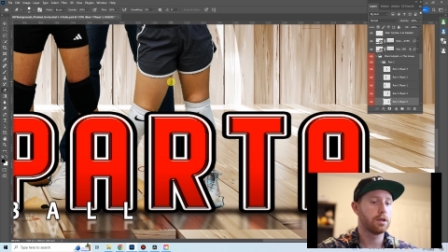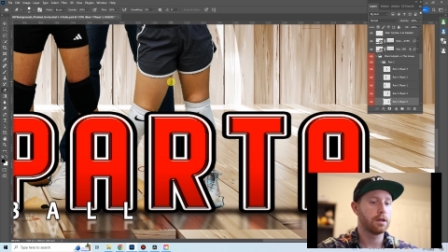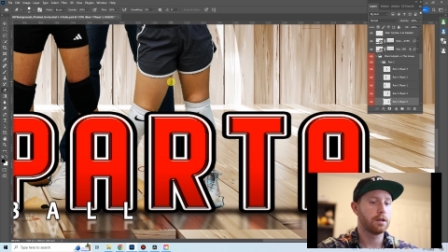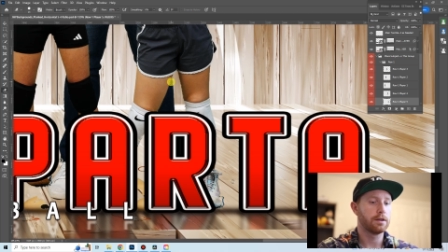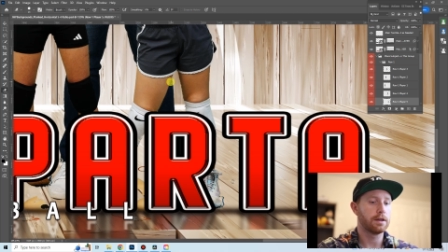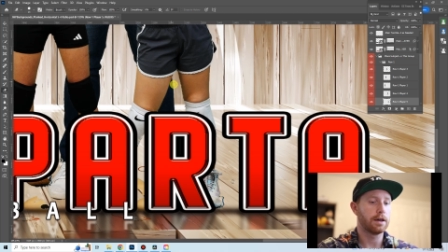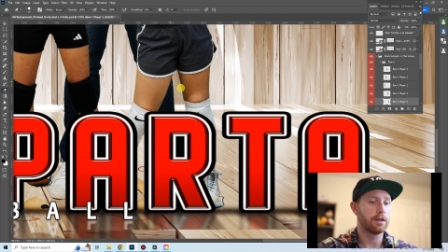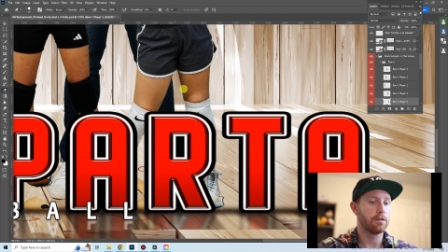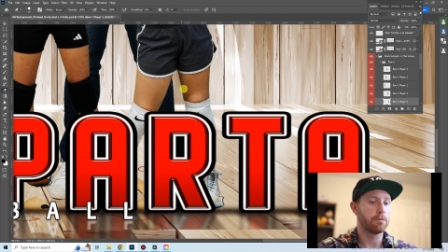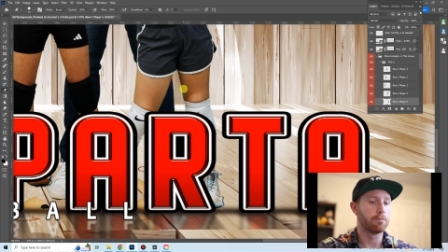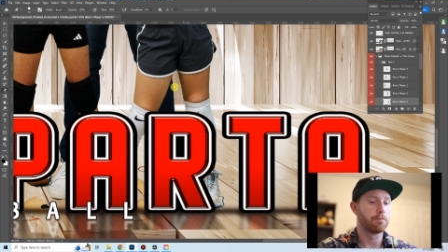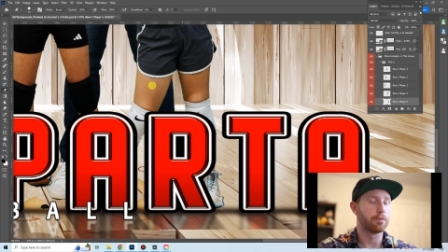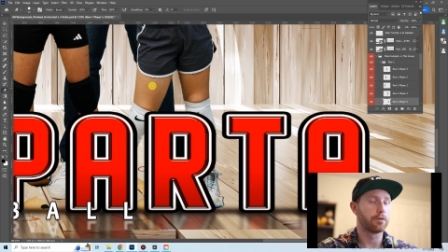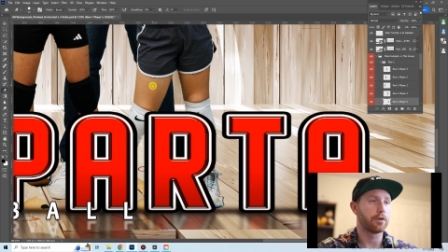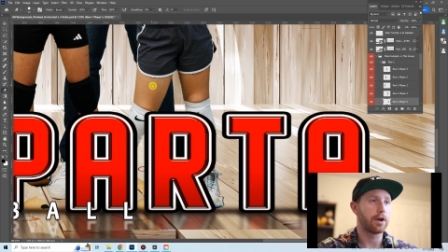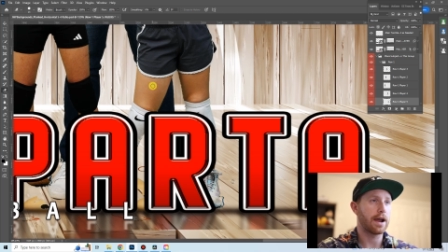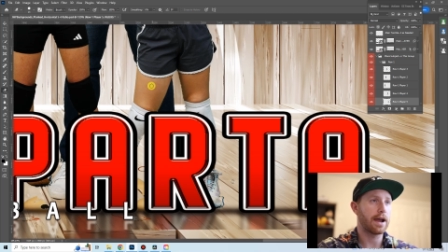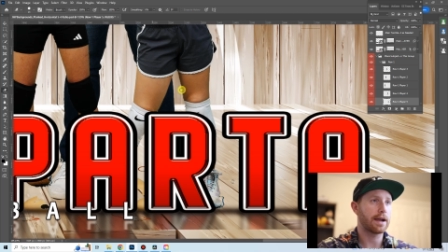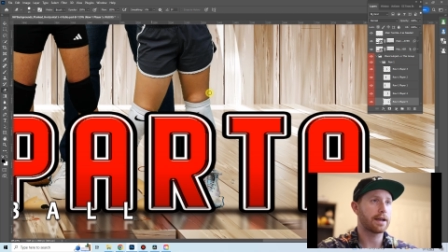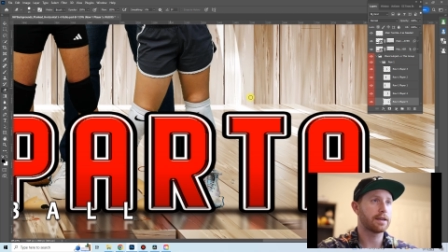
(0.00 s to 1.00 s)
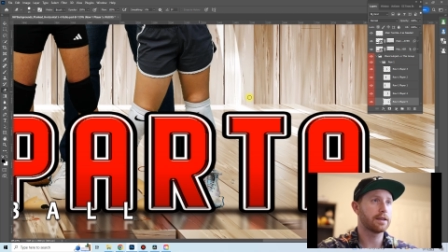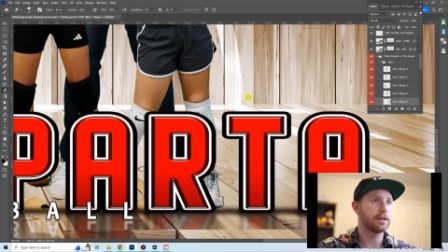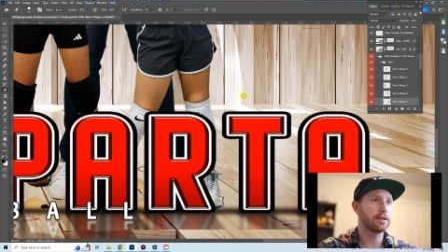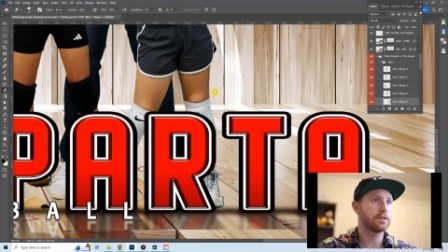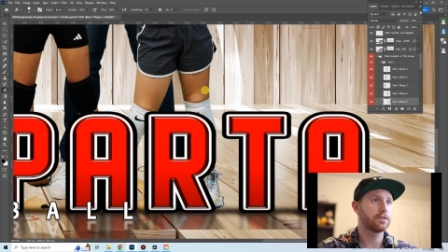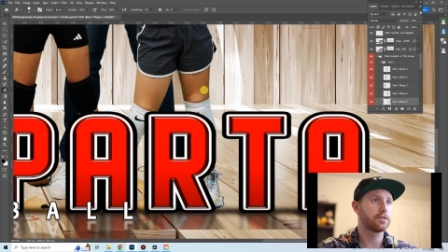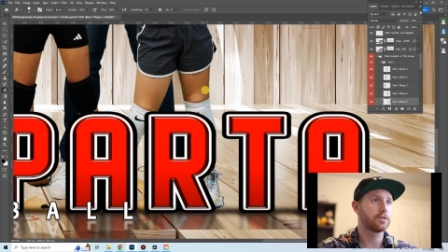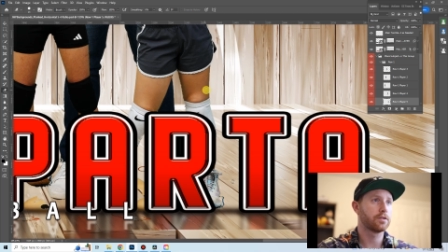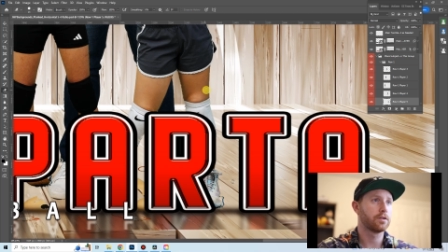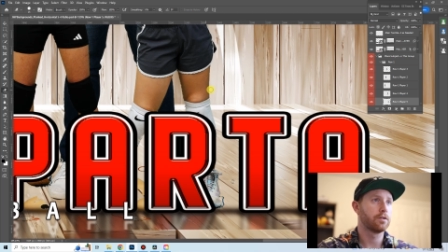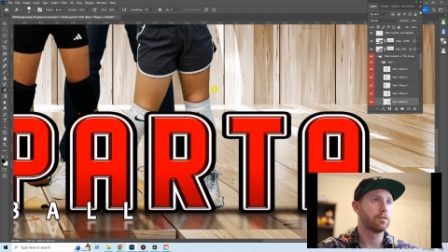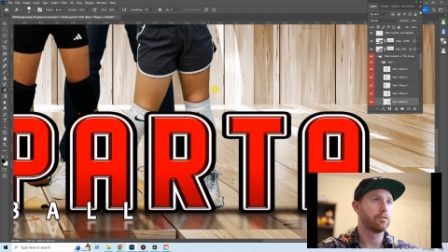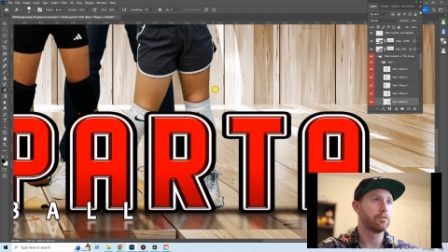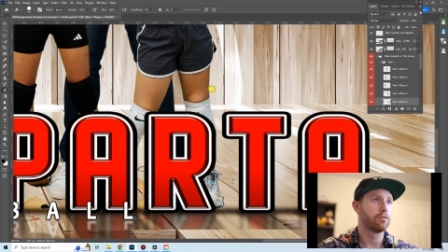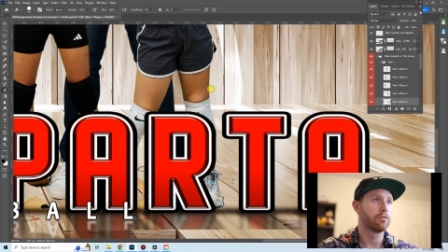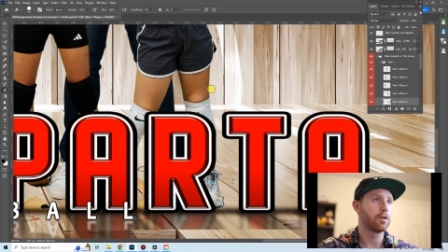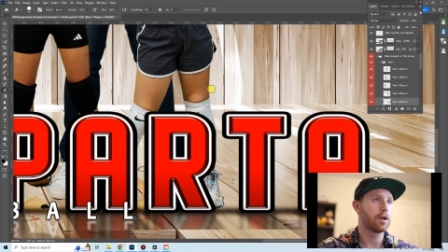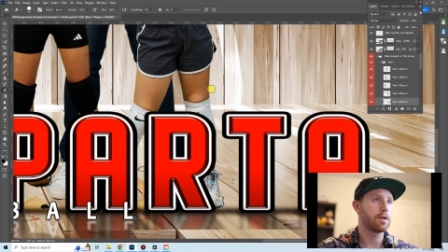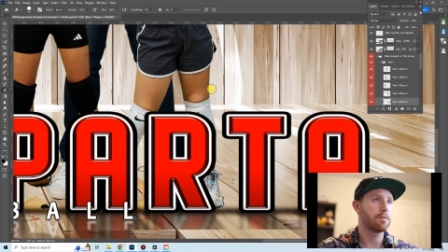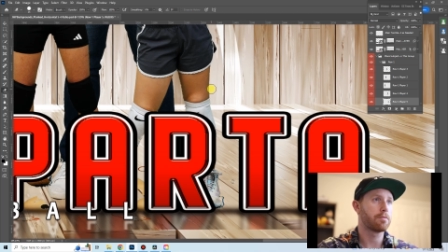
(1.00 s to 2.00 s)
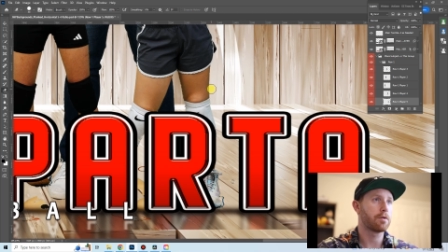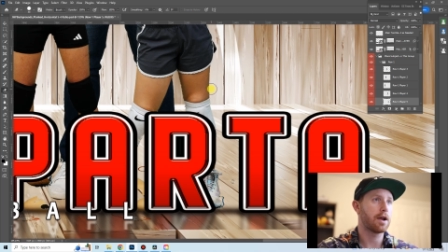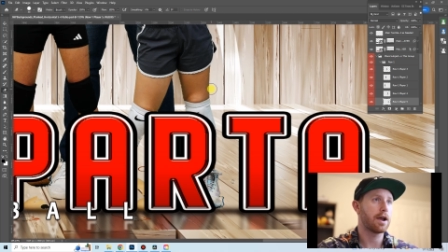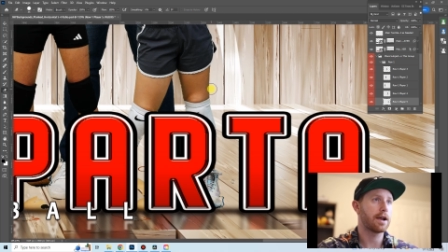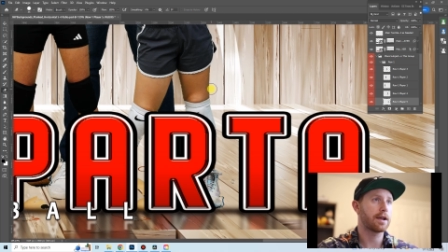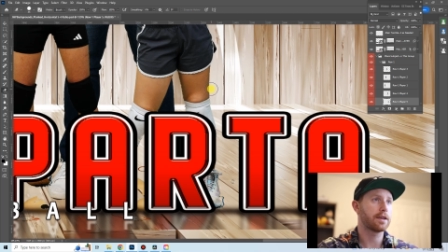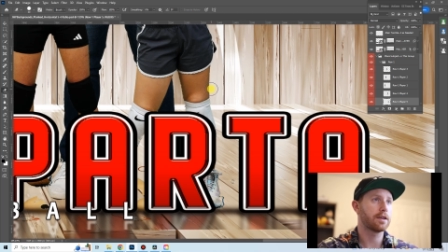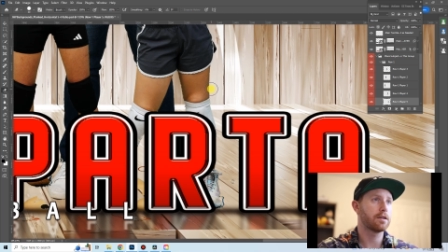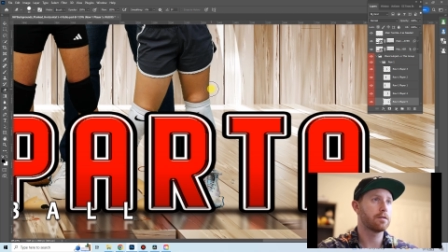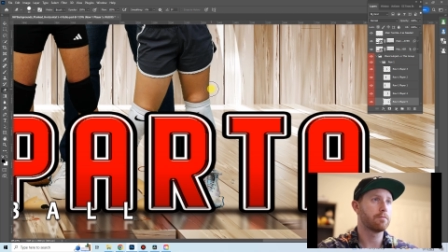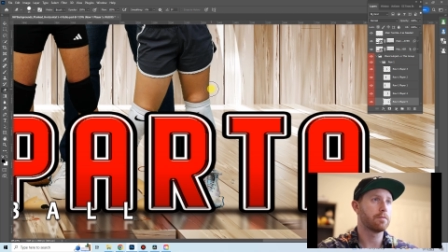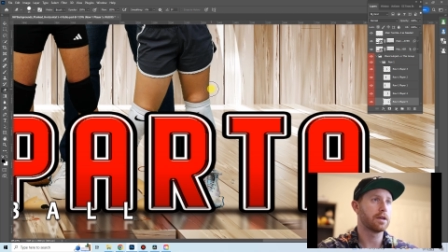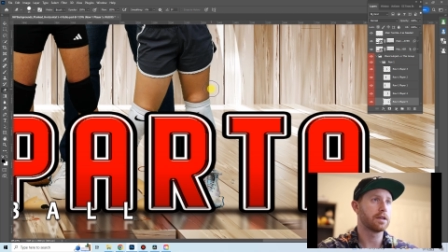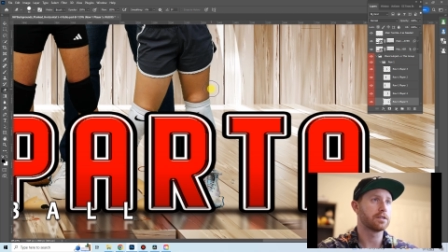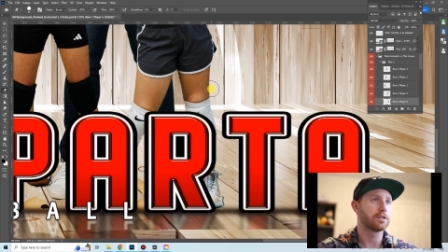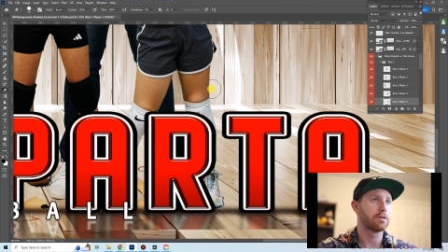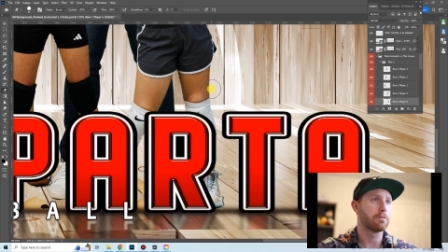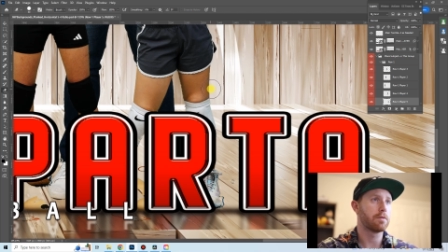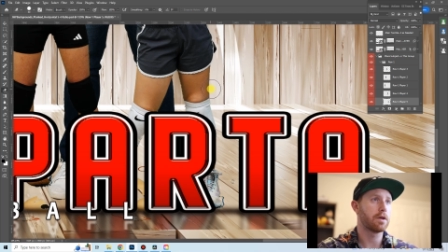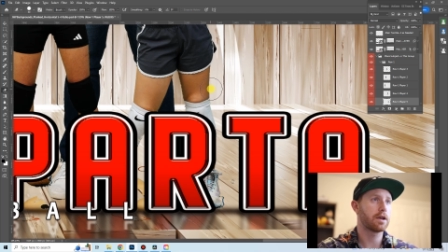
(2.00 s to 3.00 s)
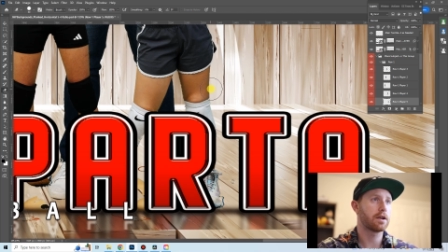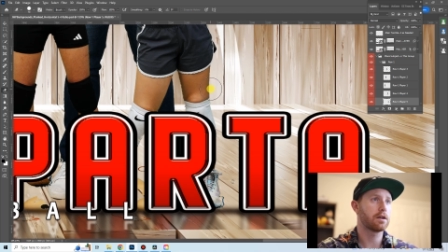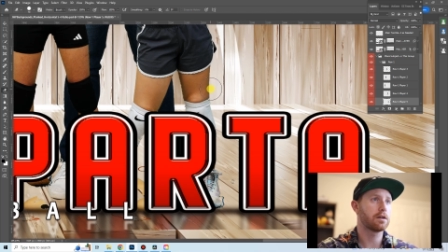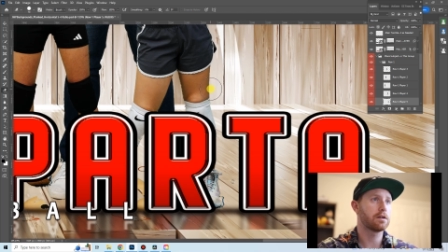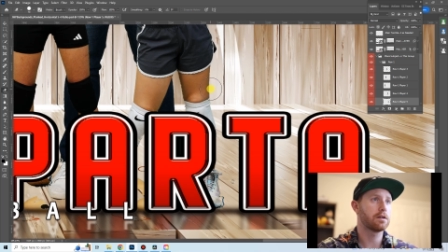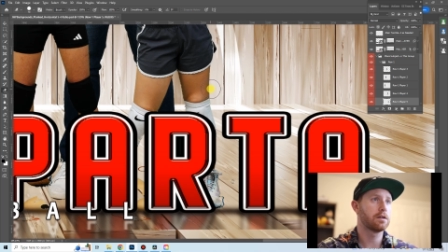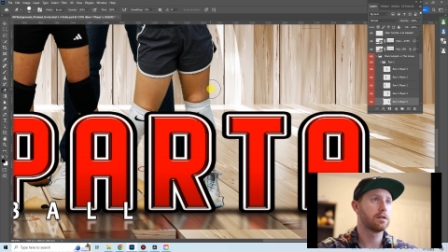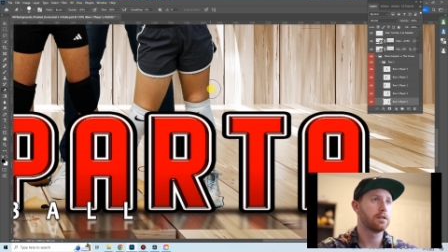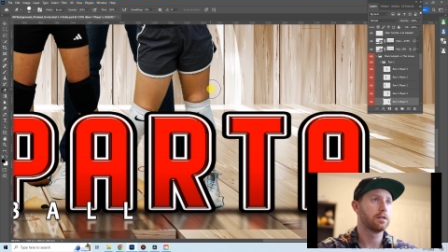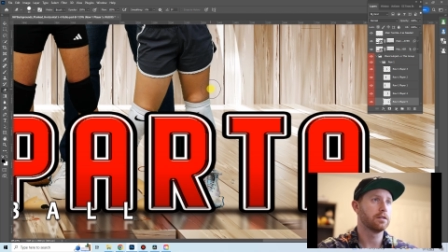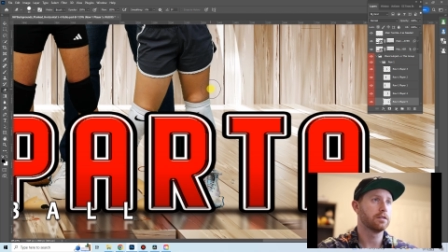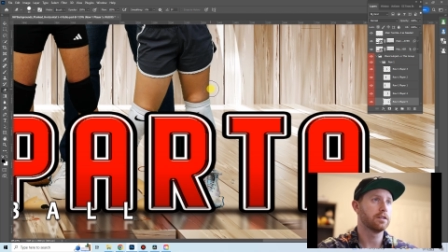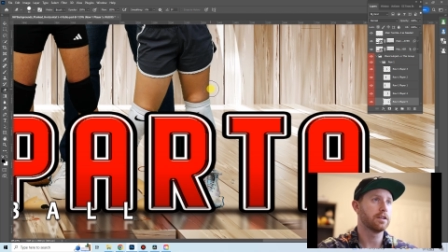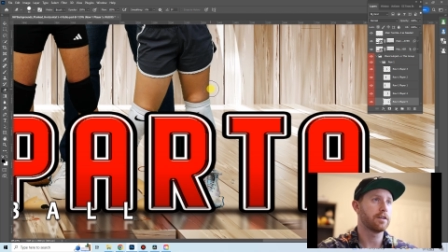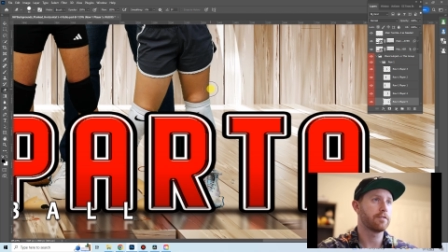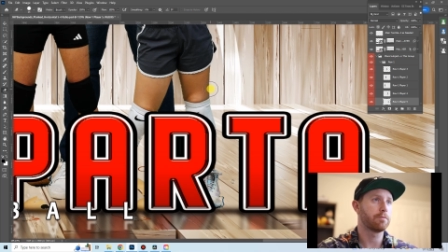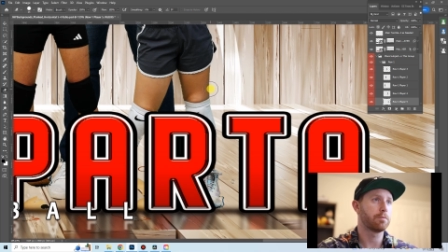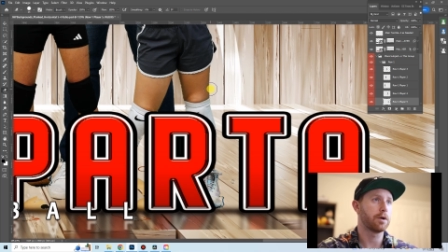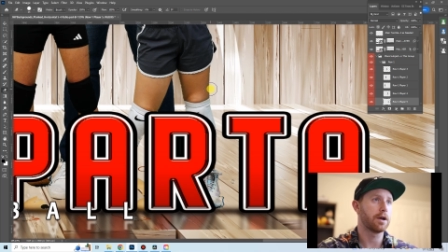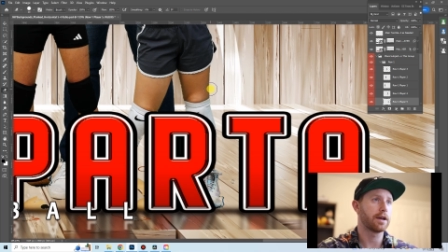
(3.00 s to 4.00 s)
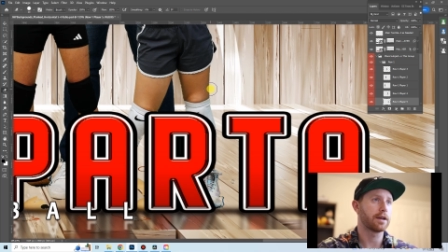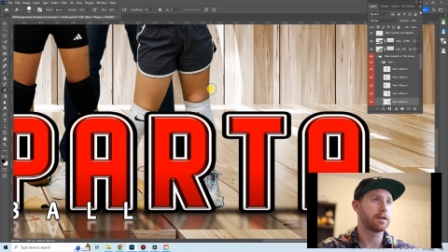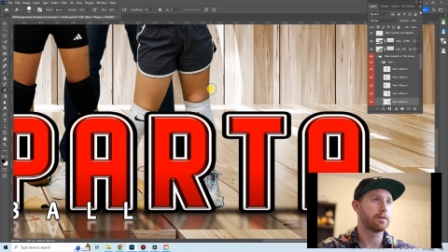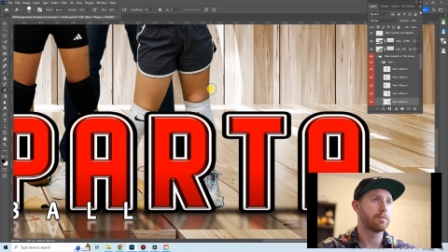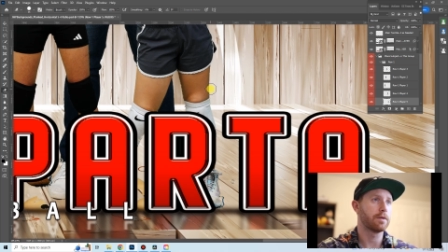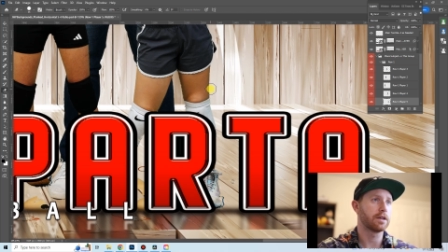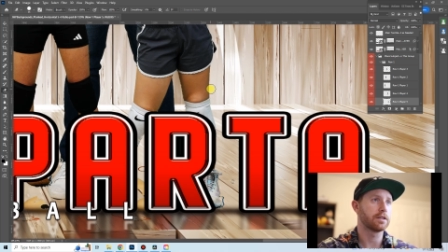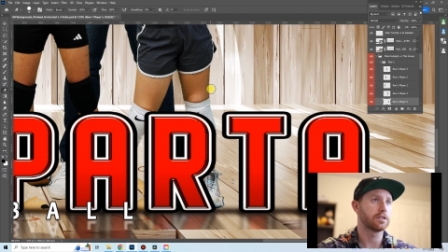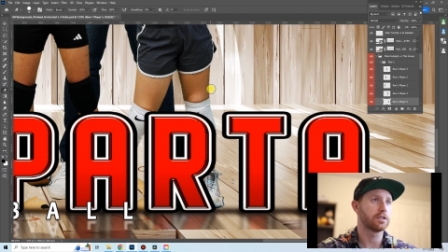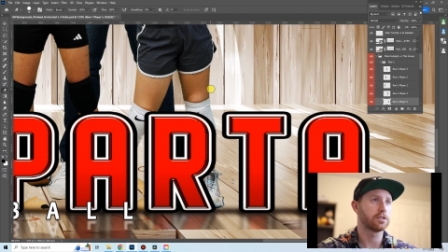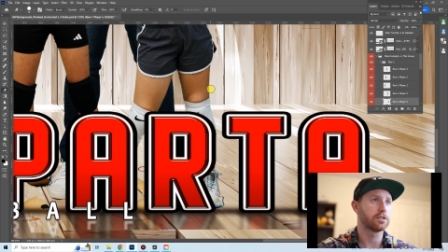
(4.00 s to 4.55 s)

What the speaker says: Now the brackets, right bracket makes it bigger, left bracket makes it